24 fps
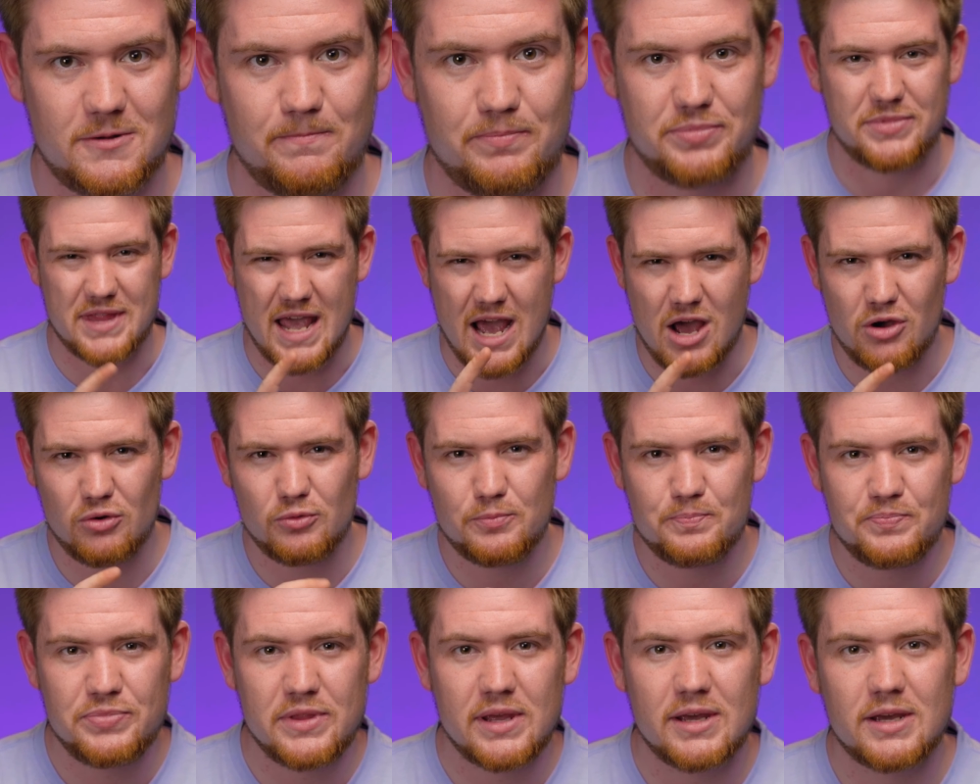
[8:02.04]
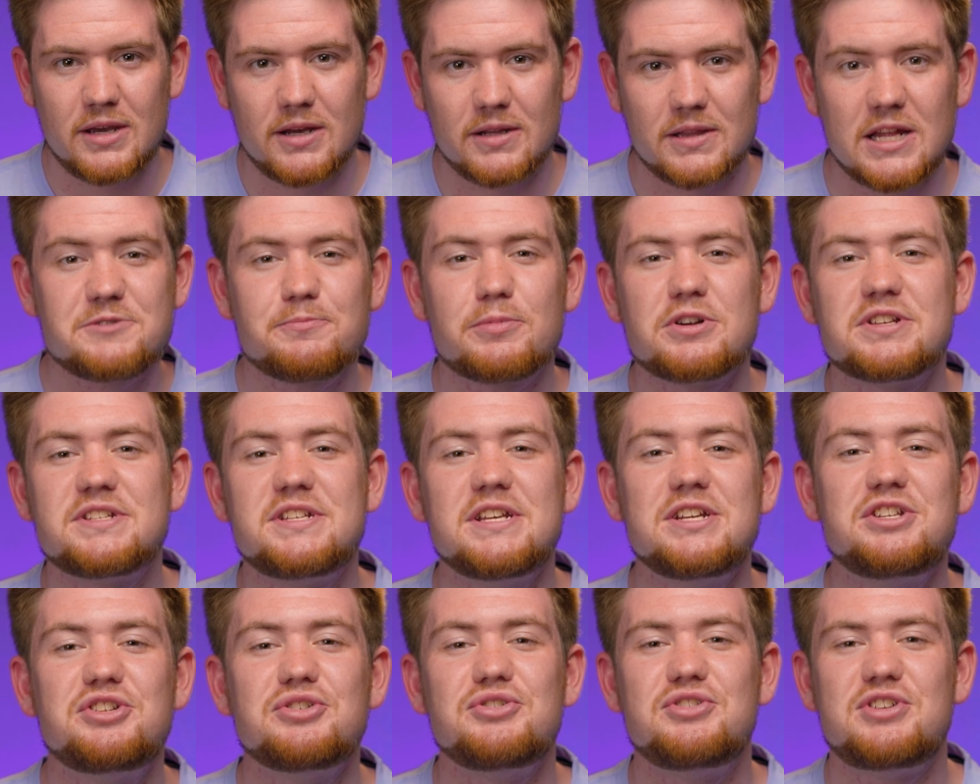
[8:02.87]
Now, let's
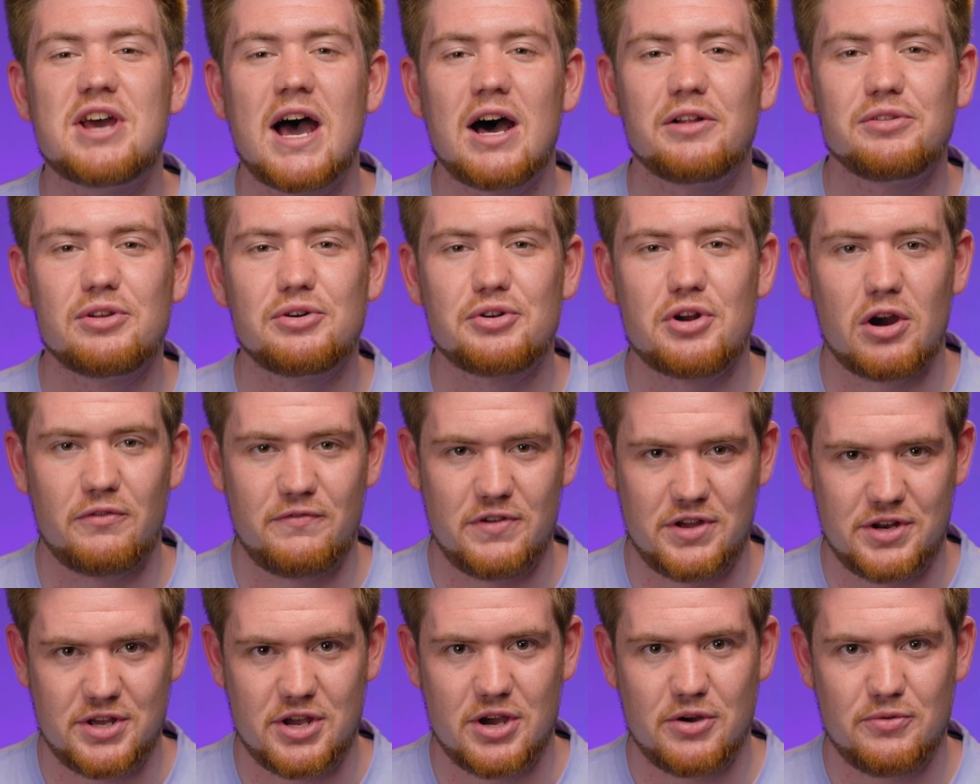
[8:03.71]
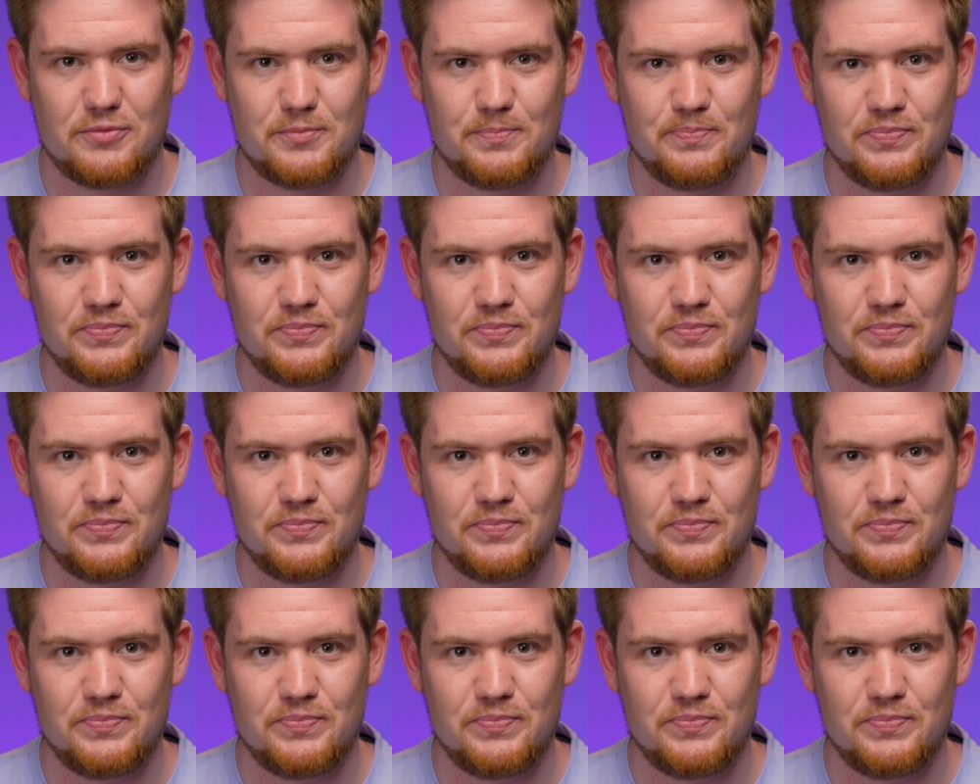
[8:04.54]
proceed to download our video.